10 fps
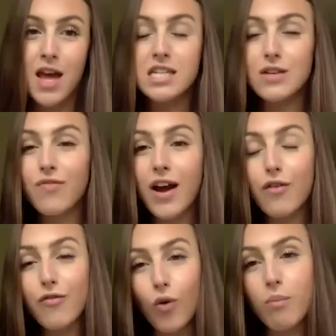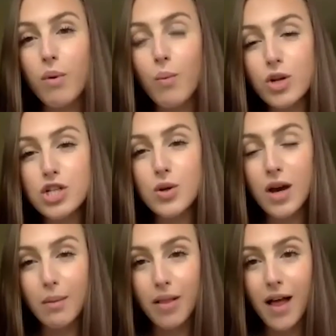to find a form in which you can
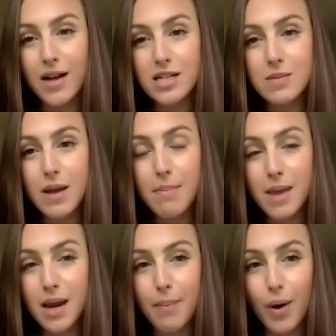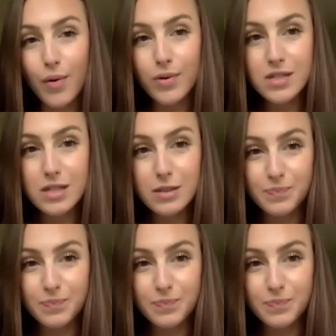apply to be a meetup host.